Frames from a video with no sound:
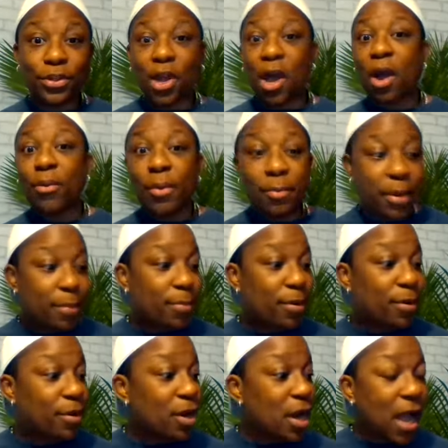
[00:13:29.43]
Y'all
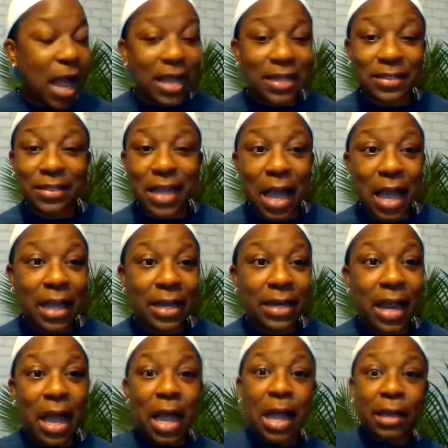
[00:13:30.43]
remember I
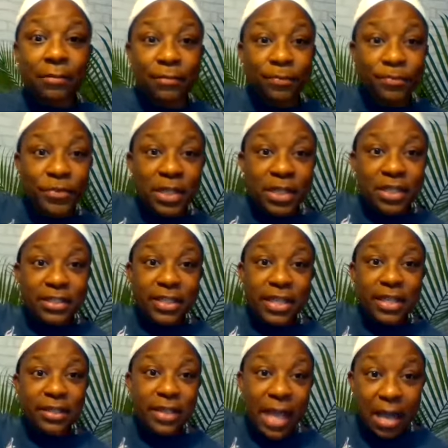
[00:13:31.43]
skydive
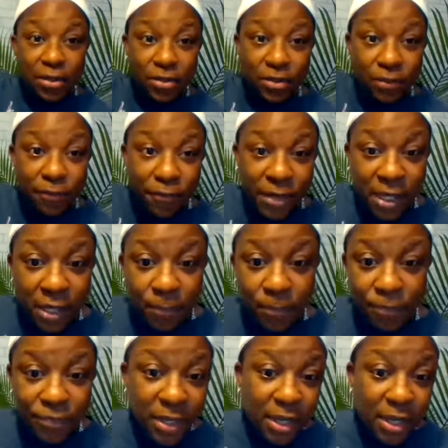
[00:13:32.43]
10,000 feet.